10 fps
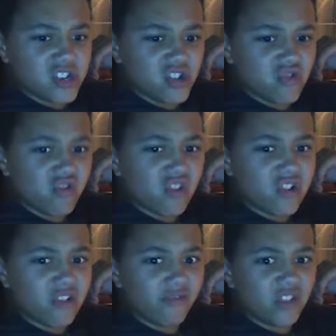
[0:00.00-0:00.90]
You
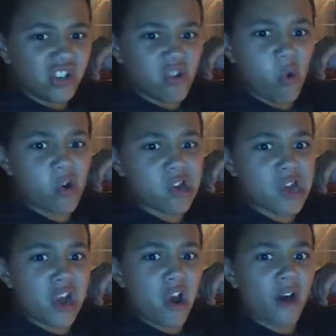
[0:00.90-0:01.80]
couldn't have just ordered
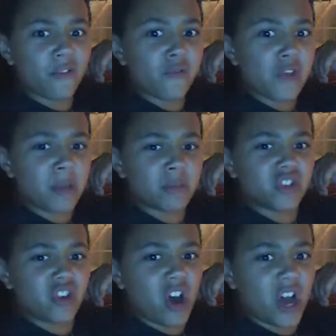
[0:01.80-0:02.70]
it off of
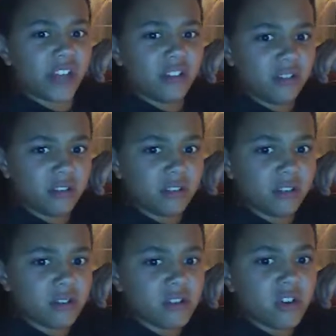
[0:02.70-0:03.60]
Amazon,
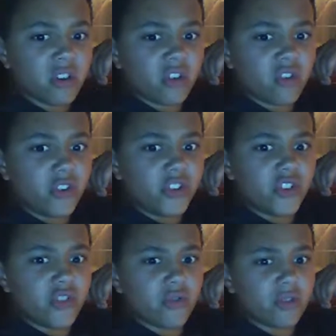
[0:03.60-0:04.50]
could
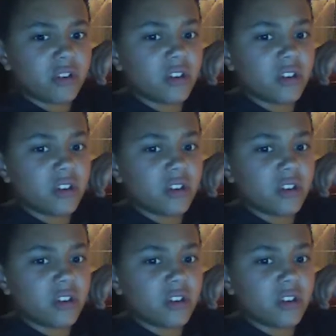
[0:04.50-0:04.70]
you?